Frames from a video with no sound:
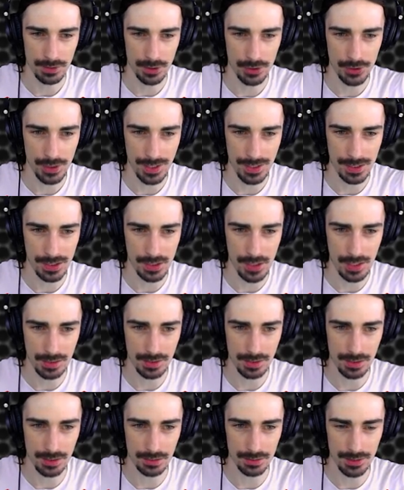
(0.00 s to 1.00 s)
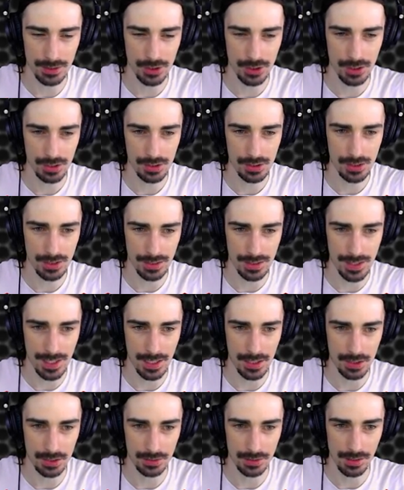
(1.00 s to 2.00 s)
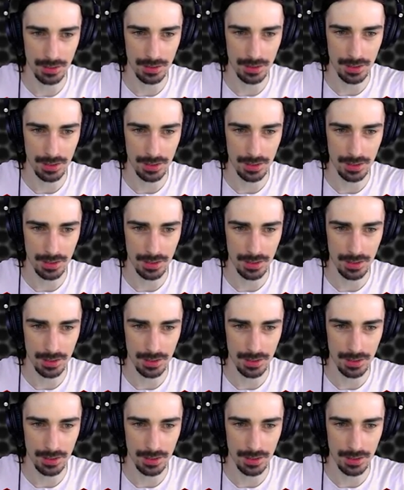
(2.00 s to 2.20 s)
Looks like it's not the collisions. It's actually